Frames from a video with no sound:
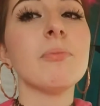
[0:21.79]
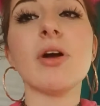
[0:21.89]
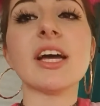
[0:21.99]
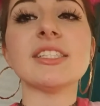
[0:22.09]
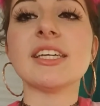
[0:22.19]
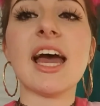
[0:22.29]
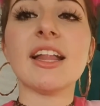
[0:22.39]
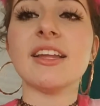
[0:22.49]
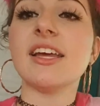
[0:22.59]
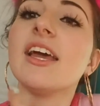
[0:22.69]

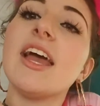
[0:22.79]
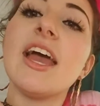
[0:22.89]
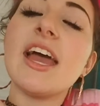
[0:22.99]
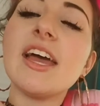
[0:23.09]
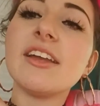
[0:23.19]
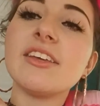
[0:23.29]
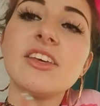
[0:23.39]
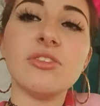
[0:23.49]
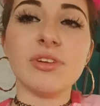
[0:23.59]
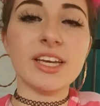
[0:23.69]
practicality and
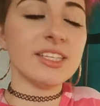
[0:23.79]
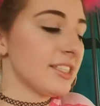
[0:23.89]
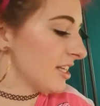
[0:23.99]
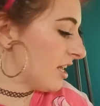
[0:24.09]
cuteness.